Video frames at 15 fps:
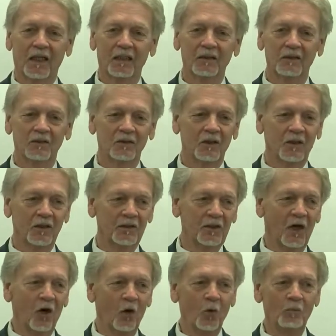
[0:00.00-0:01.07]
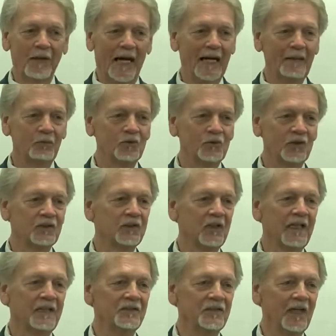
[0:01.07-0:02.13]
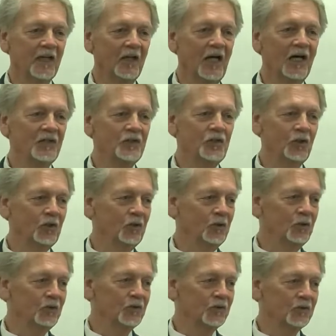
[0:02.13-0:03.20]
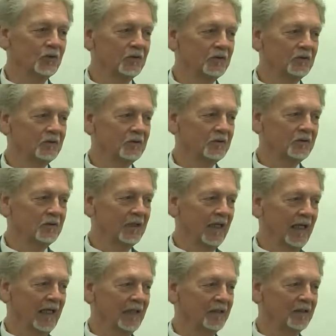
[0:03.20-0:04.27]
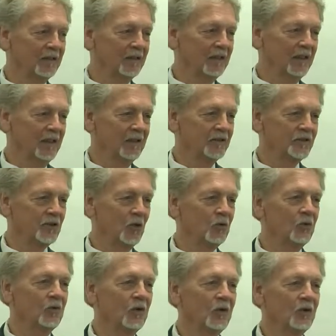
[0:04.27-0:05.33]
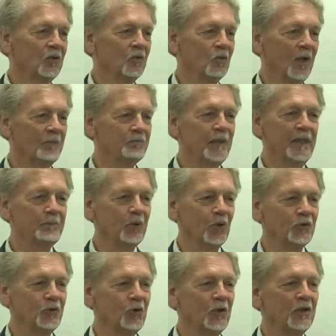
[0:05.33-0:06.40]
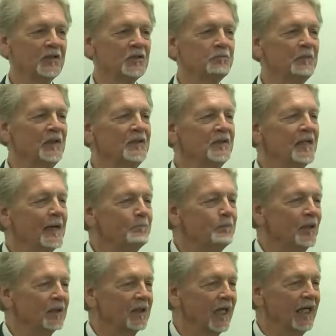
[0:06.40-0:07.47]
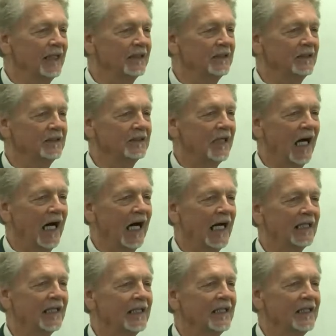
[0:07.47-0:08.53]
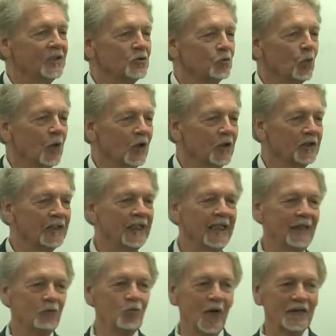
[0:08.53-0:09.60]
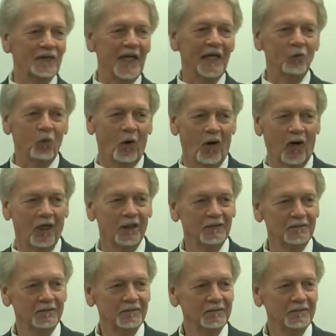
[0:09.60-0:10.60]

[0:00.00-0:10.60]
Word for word: And, and the whole Bible just lays there unused. And so what people are doing is manipulating God and His Word to get what they want.